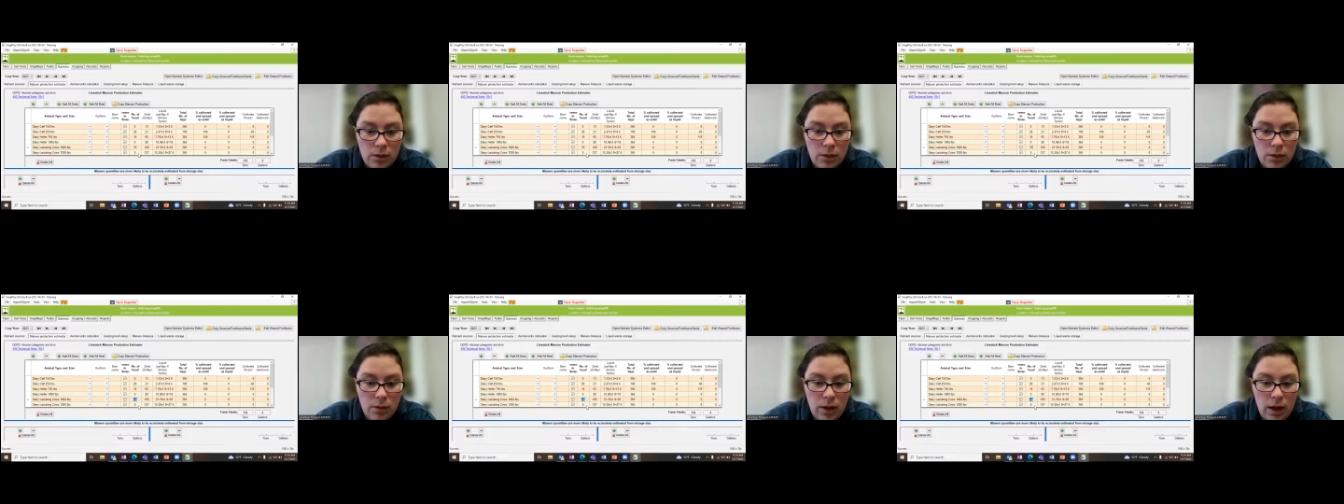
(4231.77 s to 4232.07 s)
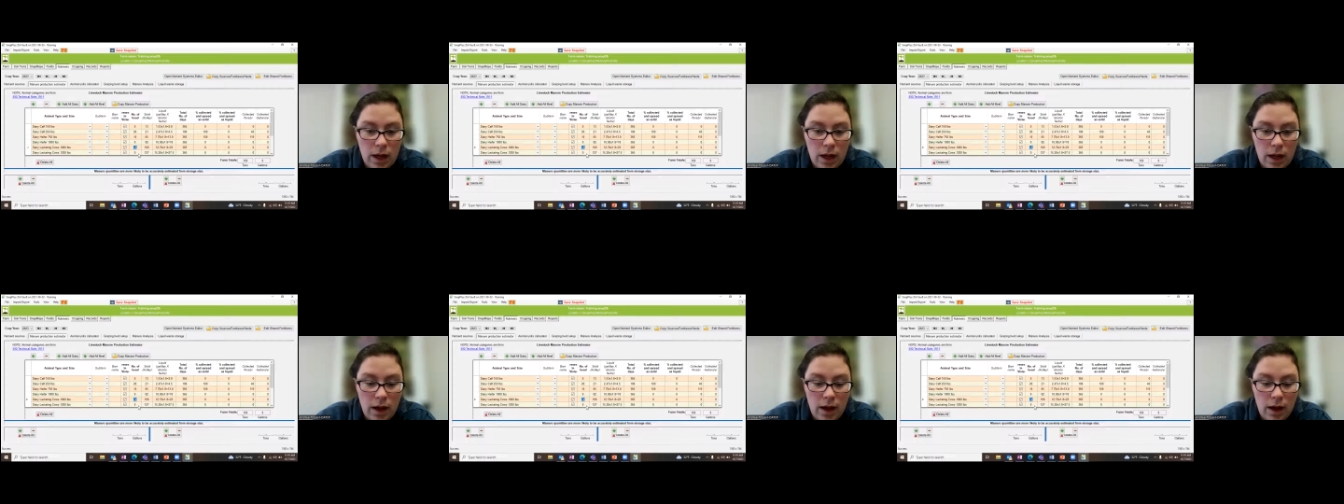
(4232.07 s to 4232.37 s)
and
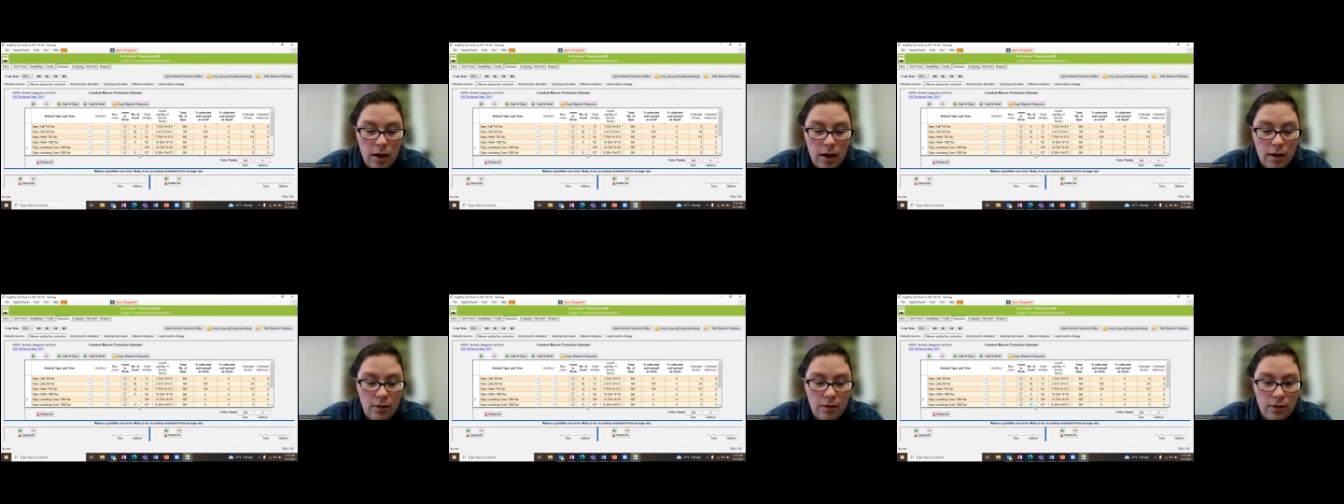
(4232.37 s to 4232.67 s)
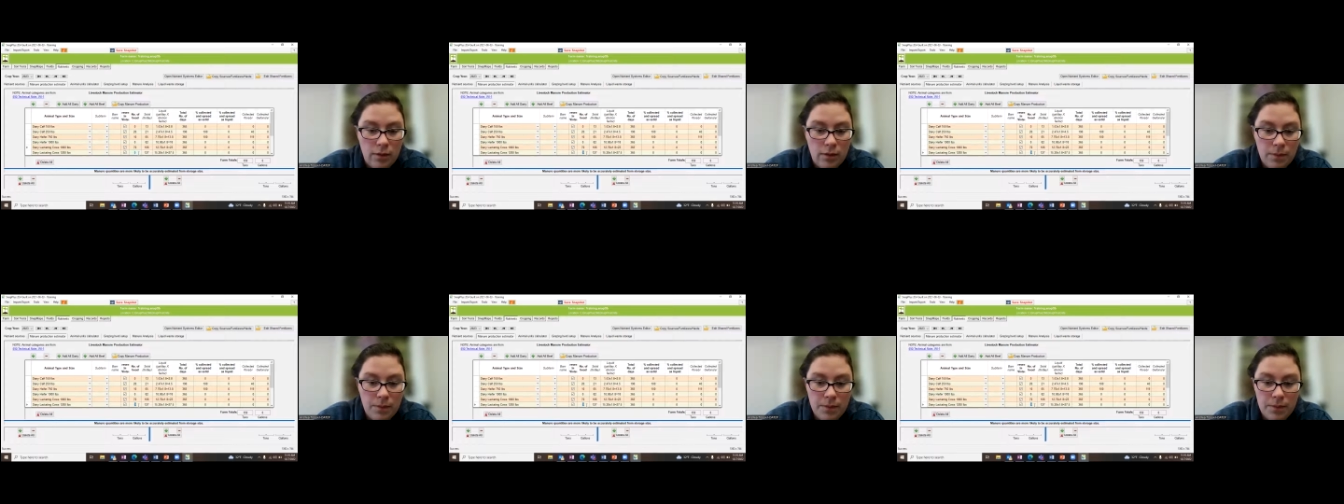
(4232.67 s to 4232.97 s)
we have
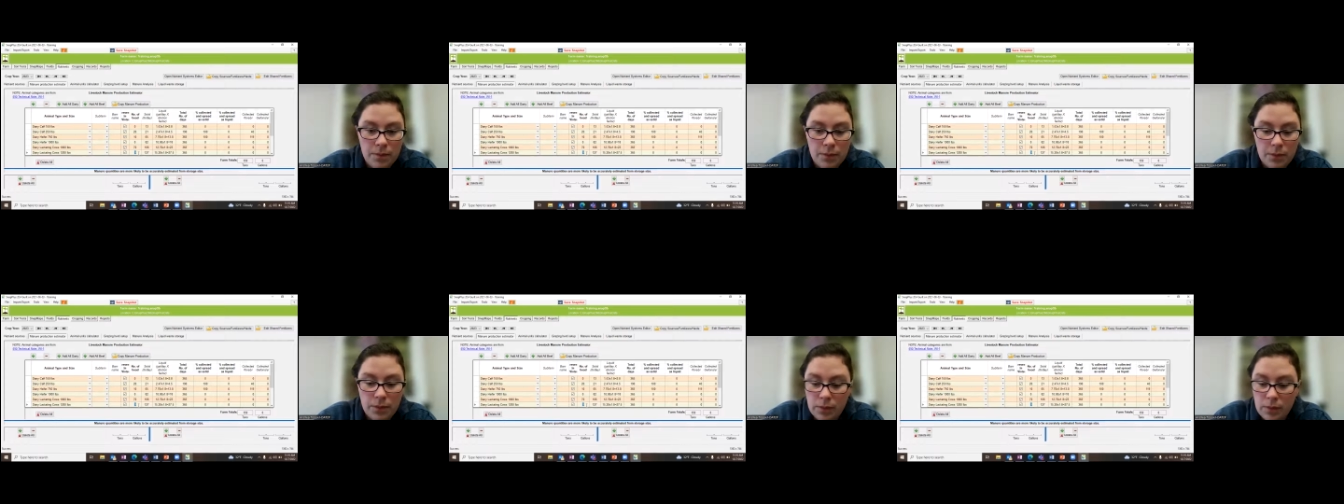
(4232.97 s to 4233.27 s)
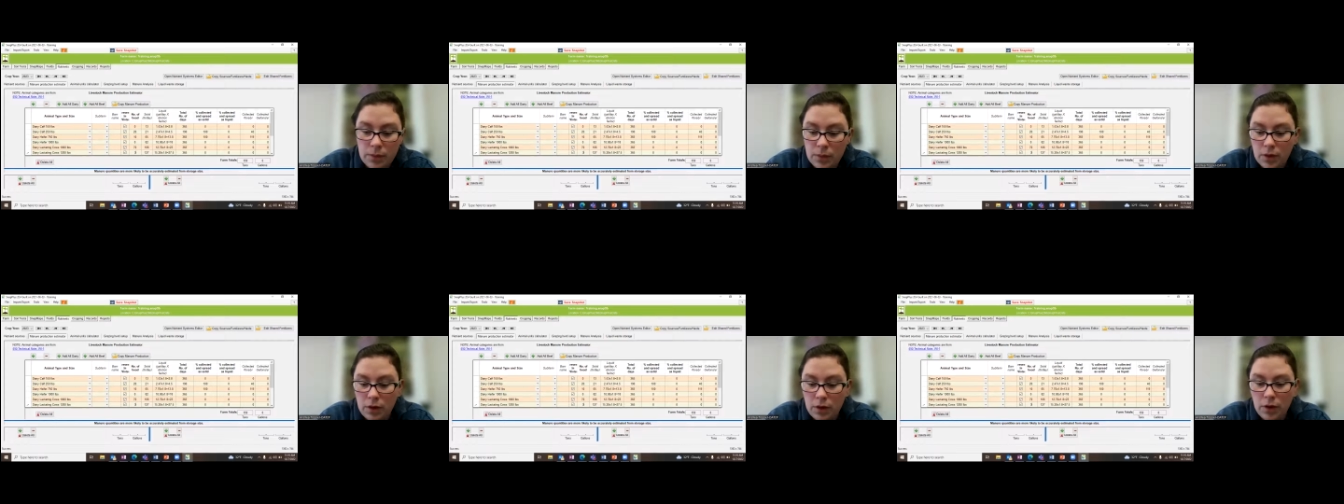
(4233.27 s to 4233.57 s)

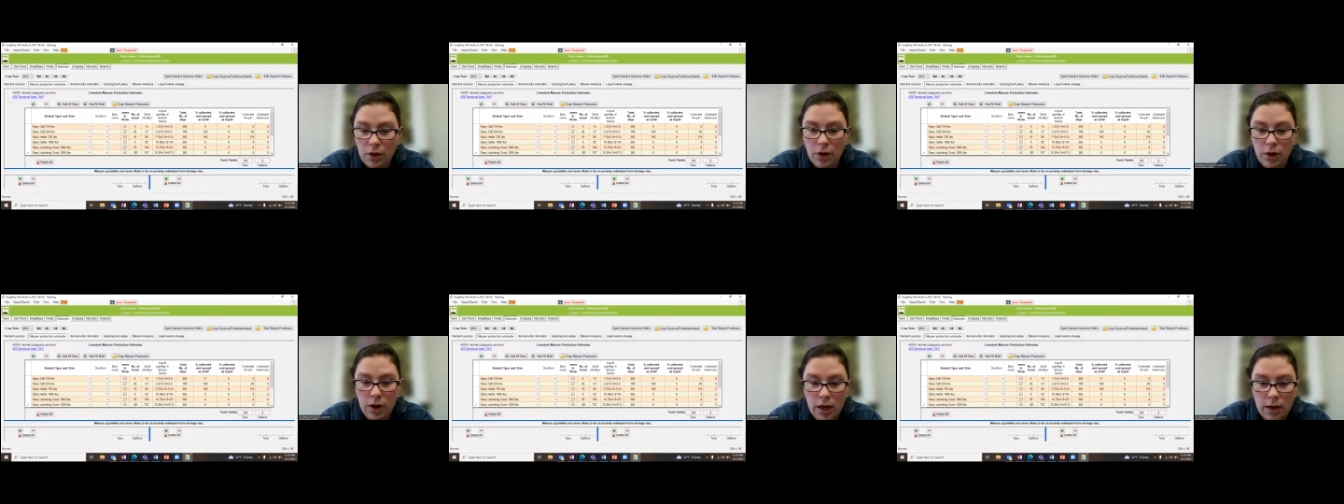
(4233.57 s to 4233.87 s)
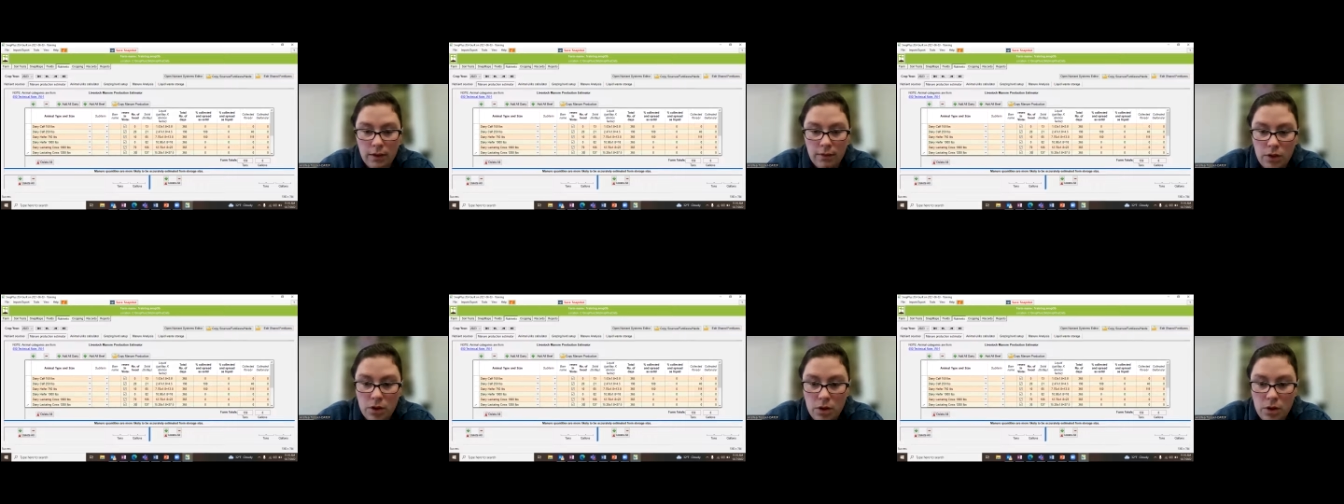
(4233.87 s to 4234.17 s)
30
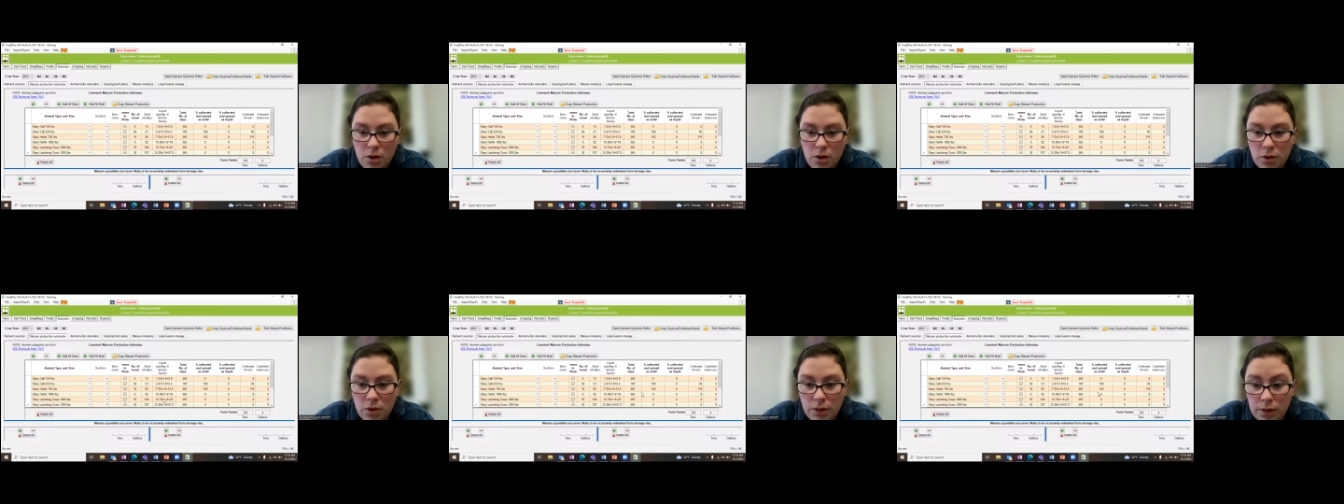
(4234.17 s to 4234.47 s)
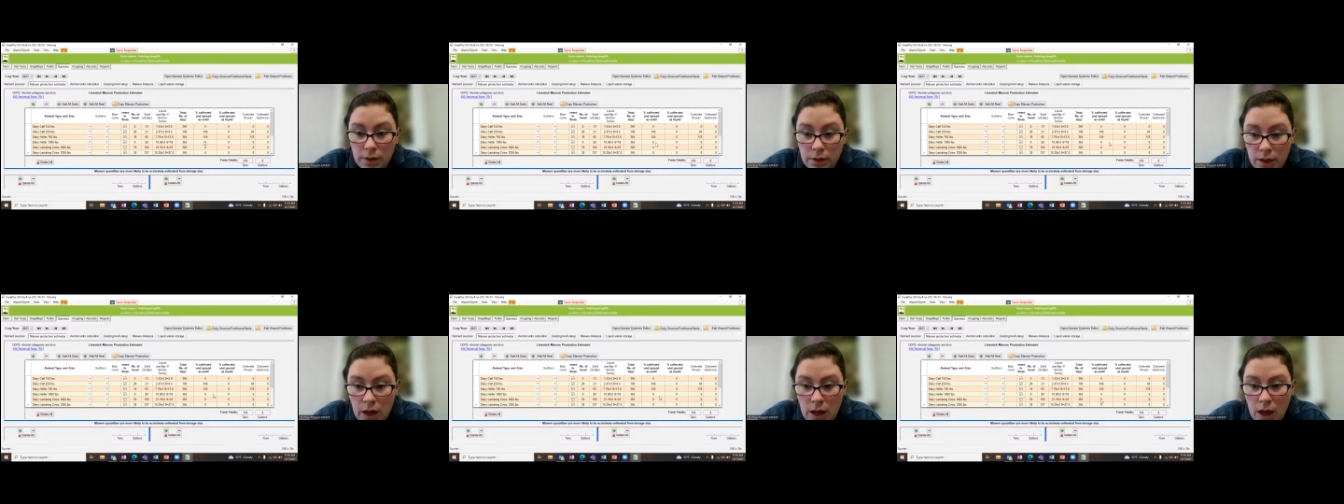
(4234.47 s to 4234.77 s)
of
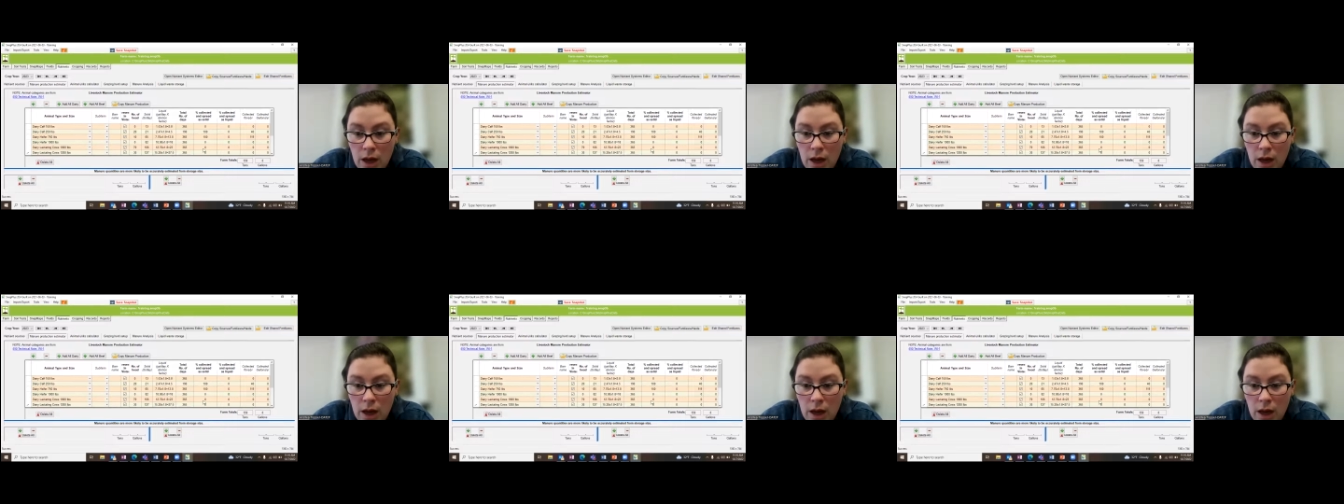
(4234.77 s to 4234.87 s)
those.